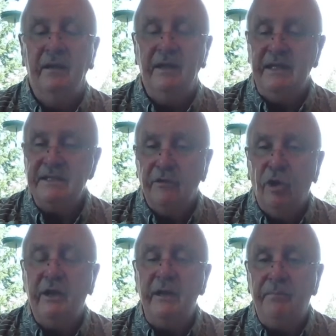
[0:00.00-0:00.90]
He's
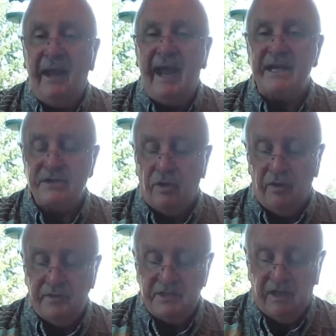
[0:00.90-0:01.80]
looking past
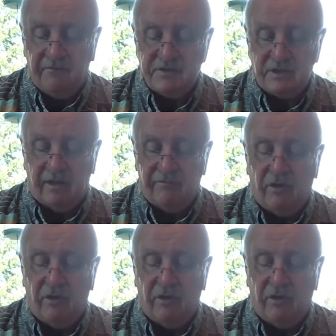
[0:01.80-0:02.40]
all the tough stuff,